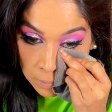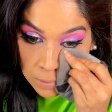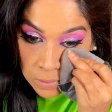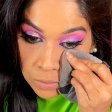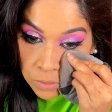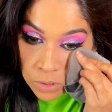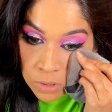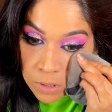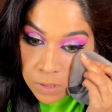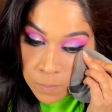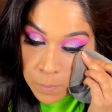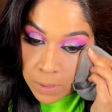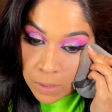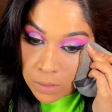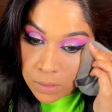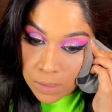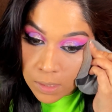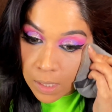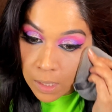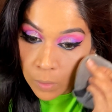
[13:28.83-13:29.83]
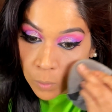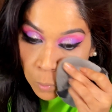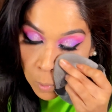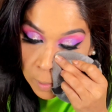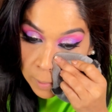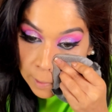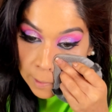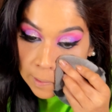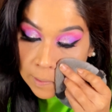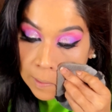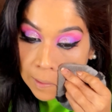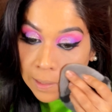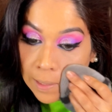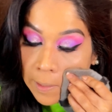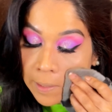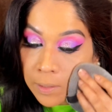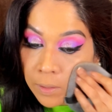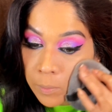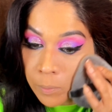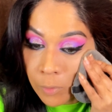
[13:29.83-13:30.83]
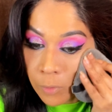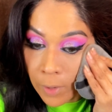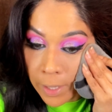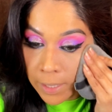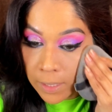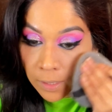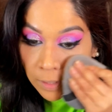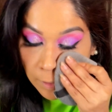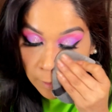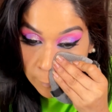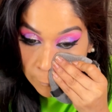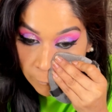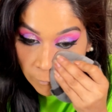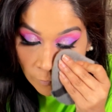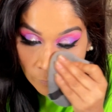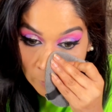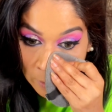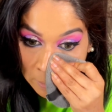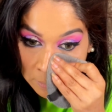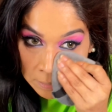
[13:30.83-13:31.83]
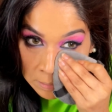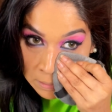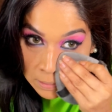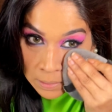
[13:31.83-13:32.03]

just because I wanted like a brightening effect.